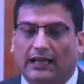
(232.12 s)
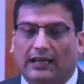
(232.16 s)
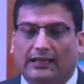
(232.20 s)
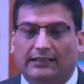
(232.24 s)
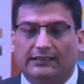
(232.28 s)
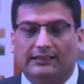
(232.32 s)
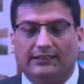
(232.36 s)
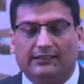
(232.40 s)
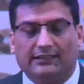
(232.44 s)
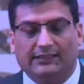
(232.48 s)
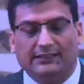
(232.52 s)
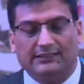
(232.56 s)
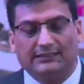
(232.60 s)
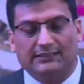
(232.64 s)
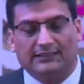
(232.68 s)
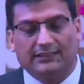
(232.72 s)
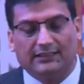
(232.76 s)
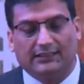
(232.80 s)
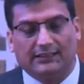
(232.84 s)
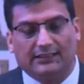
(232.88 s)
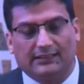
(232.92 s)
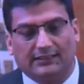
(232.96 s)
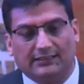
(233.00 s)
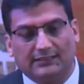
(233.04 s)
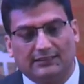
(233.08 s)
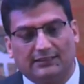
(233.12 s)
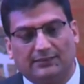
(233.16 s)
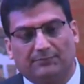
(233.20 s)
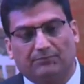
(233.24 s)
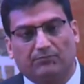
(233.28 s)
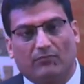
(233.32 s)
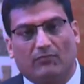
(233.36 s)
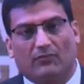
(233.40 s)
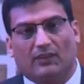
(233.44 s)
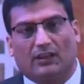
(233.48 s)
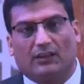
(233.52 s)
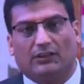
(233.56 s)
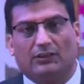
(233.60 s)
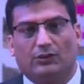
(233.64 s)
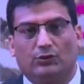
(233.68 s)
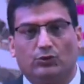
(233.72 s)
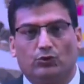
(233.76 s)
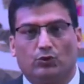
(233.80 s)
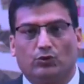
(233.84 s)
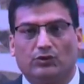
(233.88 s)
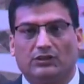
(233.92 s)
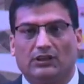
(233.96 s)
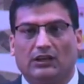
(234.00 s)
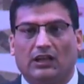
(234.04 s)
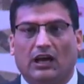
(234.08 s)
The reason is the
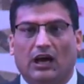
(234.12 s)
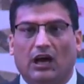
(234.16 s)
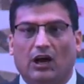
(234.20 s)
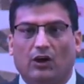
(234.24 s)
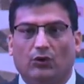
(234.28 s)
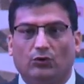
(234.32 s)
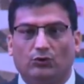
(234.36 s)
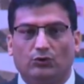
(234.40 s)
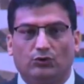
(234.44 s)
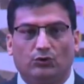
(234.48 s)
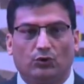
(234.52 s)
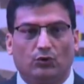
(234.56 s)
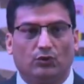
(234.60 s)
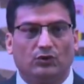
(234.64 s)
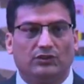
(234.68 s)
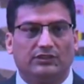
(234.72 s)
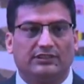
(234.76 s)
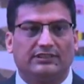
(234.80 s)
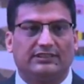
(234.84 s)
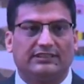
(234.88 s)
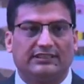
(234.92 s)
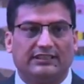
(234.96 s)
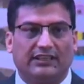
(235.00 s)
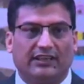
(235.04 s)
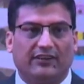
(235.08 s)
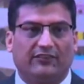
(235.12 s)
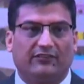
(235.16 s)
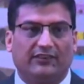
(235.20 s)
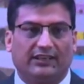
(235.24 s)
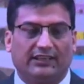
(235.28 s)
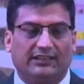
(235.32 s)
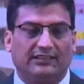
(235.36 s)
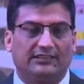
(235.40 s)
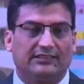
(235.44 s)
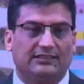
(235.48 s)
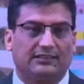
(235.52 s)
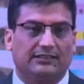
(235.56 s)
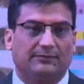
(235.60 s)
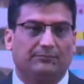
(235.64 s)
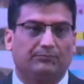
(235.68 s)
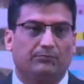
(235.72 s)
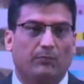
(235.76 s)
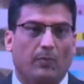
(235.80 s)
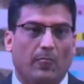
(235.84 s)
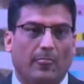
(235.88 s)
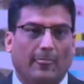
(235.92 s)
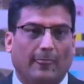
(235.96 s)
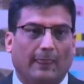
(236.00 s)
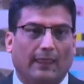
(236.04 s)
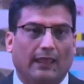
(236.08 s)
total household savings
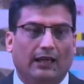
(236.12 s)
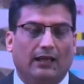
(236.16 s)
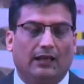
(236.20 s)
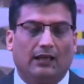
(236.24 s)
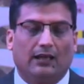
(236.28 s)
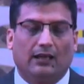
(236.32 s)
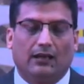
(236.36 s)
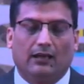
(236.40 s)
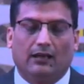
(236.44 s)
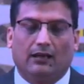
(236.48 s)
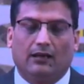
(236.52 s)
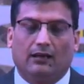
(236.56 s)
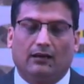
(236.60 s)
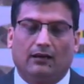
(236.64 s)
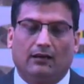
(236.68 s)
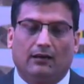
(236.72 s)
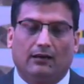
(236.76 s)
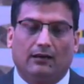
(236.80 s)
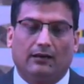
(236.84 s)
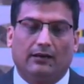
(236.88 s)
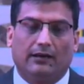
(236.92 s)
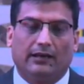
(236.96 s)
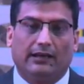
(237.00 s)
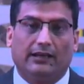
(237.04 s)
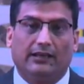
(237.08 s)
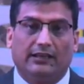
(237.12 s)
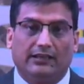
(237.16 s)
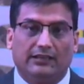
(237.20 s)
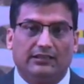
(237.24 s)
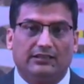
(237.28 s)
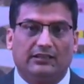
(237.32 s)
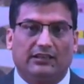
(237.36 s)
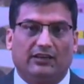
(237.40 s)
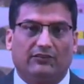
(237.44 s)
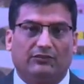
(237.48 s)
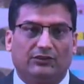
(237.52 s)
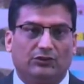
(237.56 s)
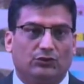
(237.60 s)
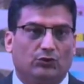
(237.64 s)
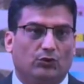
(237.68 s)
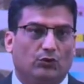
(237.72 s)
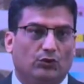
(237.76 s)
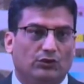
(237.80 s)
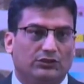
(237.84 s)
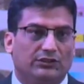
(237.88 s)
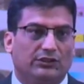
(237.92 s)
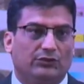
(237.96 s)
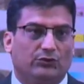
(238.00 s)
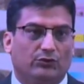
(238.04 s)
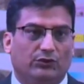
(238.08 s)
in India, which
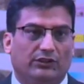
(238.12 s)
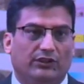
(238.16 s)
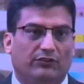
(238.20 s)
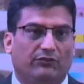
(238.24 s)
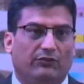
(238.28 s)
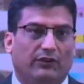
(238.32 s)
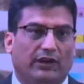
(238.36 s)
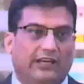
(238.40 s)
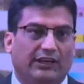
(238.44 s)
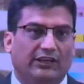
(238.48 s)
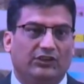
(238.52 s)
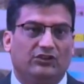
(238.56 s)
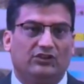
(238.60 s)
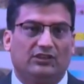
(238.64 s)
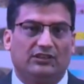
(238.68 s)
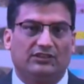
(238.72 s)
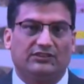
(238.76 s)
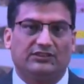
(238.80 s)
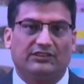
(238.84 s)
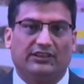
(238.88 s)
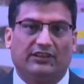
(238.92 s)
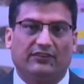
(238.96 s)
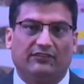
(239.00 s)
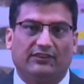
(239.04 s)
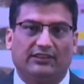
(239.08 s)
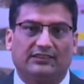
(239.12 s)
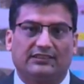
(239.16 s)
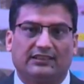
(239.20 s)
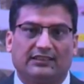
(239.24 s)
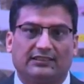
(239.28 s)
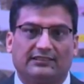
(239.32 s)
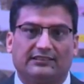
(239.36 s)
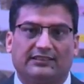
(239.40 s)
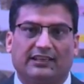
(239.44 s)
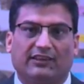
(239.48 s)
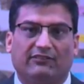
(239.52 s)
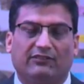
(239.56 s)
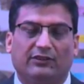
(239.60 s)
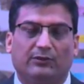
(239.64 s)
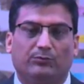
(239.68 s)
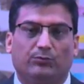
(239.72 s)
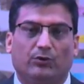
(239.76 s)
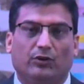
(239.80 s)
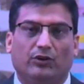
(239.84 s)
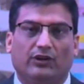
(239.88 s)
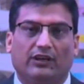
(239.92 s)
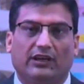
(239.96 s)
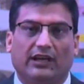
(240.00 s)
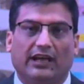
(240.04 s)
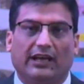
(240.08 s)
goes into the financial savings, are
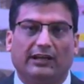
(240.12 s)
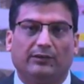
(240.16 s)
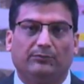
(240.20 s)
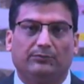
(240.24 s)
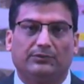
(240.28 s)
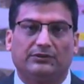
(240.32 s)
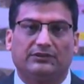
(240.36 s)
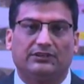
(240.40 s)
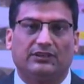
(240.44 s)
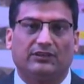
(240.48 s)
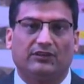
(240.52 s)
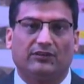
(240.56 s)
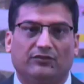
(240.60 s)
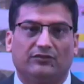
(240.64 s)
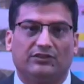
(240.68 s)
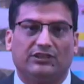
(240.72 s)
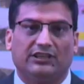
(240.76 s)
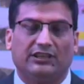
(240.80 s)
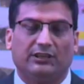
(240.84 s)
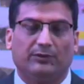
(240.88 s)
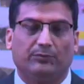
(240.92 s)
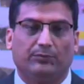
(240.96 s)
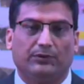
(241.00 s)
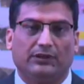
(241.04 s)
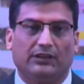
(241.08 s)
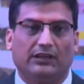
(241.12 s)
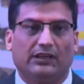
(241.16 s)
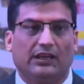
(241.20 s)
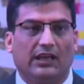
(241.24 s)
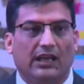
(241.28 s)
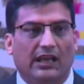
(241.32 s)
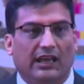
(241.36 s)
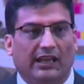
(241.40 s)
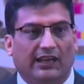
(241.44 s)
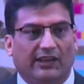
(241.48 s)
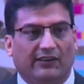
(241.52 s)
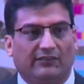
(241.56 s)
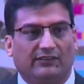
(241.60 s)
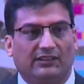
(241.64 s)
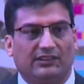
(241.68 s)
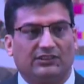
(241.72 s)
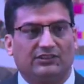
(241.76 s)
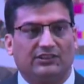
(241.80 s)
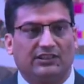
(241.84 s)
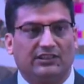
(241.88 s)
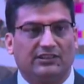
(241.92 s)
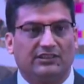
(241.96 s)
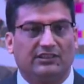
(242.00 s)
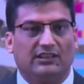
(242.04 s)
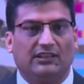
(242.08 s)
7.9% GDP. If the
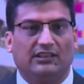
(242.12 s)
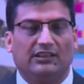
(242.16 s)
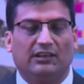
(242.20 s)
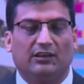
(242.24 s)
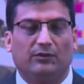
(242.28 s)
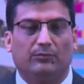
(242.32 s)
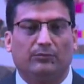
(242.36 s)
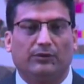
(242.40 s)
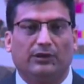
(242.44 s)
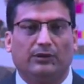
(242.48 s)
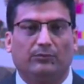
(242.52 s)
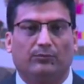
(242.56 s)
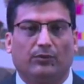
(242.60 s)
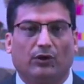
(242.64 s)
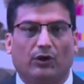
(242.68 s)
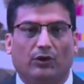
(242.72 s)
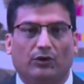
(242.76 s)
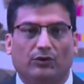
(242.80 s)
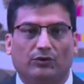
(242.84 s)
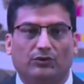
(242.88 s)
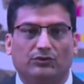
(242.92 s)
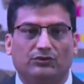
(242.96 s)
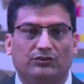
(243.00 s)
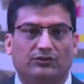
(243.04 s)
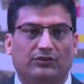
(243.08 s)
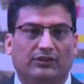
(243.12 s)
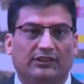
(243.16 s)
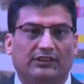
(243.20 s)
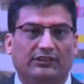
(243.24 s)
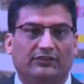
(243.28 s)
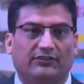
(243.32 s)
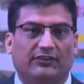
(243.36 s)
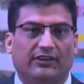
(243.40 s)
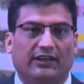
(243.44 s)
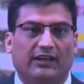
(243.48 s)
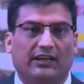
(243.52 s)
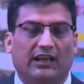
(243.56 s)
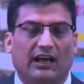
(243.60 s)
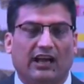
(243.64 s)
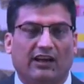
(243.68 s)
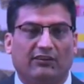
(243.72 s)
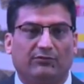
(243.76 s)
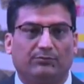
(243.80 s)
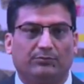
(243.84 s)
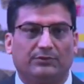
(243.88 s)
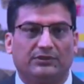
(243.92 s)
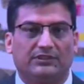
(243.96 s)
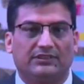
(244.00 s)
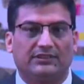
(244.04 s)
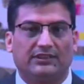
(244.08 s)
central government borrows
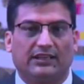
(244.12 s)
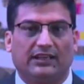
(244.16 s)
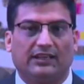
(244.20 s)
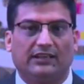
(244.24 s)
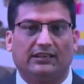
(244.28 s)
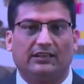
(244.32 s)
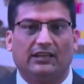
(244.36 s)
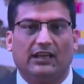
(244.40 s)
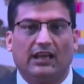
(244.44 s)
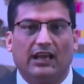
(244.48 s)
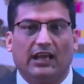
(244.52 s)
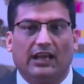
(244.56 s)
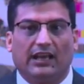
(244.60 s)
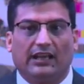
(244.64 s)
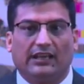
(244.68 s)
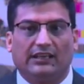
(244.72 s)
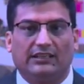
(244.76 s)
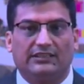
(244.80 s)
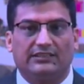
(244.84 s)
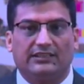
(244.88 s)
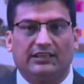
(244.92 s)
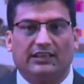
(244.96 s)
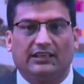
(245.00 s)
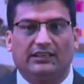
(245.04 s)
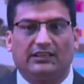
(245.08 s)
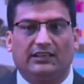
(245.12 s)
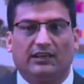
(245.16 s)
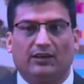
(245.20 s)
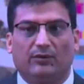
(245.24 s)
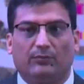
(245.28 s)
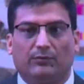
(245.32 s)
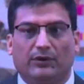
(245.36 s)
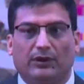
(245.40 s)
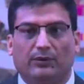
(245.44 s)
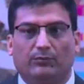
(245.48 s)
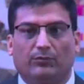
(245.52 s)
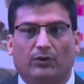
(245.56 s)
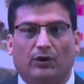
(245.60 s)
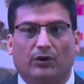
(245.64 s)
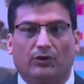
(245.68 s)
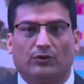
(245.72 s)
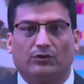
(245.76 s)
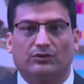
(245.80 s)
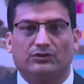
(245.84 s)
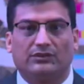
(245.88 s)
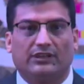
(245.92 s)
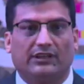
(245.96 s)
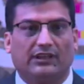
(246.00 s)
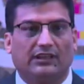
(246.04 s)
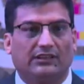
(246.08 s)
3.5%, state government
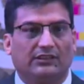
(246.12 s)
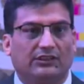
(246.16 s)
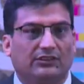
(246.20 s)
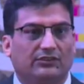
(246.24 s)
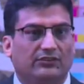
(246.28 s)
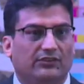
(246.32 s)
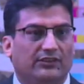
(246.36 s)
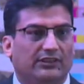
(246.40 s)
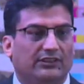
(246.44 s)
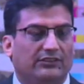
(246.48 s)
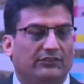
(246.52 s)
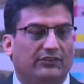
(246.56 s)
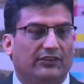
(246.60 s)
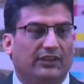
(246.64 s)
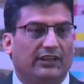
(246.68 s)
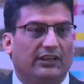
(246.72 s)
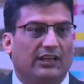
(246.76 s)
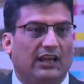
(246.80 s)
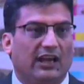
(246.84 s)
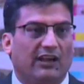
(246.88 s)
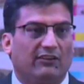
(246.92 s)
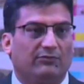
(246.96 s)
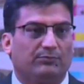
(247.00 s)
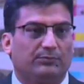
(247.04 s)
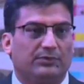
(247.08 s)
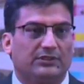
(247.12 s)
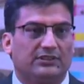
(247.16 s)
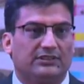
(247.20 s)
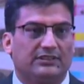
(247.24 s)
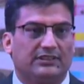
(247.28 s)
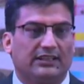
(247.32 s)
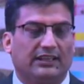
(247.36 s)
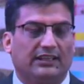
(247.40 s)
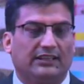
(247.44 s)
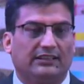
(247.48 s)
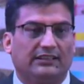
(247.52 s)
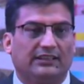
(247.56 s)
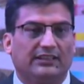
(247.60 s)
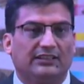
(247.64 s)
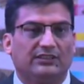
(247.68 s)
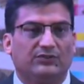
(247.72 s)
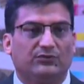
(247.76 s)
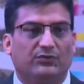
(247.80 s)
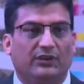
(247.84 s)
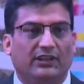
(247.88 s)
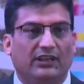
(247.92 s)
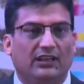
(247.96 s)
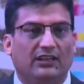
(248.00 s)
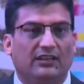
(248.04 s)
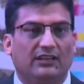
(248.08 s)
borrows another 3.5%, there is
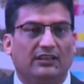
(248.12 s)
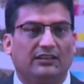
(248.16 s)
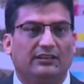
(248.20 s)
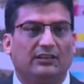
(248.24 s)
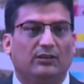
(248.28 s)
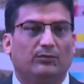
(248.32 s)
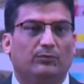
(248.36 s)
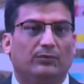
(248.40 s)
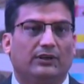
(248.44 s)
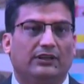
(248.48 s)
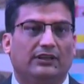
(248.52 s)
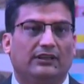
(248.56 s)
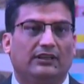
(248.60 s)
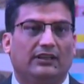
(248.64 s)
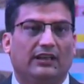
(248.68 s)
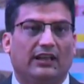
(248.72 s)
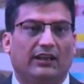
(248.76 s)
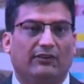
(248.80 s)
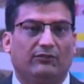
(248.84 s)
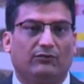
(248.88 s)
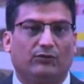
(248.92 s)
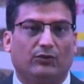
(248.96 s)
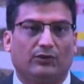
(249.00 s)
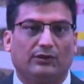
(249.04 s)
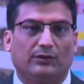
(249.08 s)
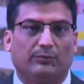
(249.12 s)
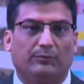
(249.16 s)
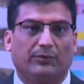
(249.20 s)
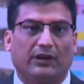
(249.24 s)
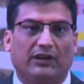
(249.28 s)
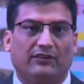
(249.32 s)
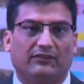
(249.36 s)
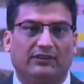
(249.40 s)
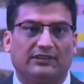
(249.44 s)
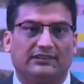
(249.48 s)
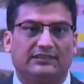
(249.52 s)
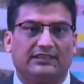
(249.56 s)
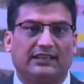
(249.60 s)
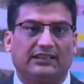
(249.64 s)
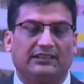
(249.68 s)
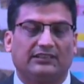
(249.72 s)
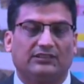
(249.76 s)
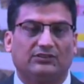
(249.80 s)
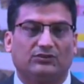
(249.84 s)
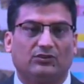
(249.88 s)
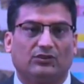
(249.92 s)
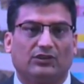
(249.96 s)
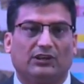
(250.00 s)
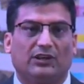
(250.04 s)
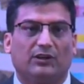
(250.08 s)
very little money left for the private
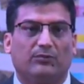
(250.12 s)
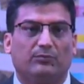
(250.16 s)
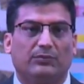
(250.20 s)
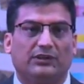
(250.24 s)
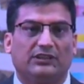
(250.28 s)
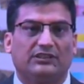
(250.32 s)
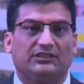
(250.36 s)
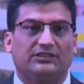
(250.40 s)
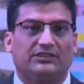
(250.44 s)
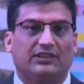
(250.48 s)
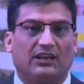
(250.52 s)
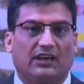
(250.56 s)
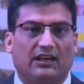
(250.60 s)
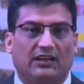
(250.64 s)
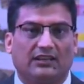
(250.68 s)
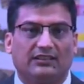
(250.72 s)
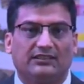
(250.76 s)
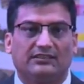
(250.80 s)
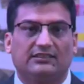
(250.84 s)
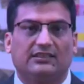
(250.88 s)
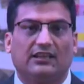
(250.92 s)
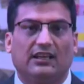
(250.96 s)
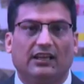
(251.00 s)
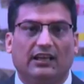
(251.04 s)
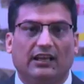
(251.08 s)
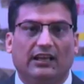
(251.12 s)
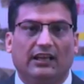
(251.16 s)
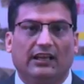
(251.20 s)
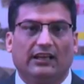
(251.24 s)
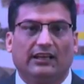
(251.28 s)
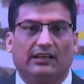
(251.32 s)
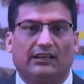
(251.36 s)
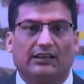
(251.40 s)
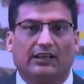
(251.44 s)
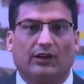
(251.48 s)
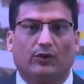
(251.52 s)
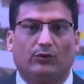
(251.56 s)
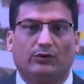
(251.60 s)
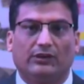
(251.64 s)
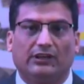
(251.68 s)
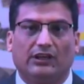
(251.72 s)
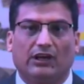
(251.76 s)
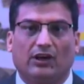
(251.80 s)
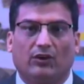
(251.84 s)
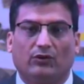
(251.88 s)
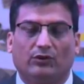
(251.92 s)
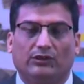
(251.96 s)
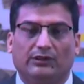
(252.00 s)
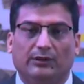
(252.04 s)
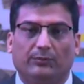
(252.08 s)
sector. So government starts crowding
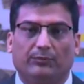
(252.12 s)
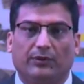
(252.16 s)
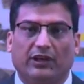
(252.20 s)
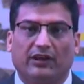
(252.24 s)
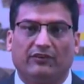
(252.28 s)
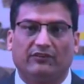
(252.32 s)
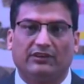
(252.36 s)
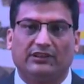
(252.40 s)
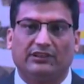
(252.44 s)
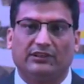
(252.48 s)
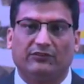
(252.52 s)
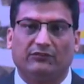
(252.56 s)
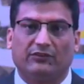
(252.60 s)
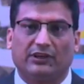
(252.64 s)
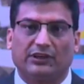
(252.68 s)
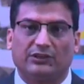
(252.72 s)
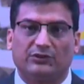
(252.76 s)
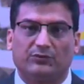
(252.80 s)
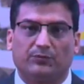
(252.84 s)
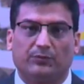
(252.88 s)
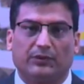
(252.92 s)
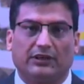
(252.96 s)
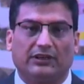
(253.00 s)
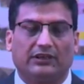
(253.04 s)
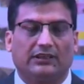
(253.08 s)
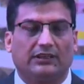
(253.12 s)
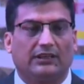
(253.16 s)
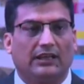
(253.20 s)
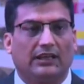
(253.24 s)
out the private investment.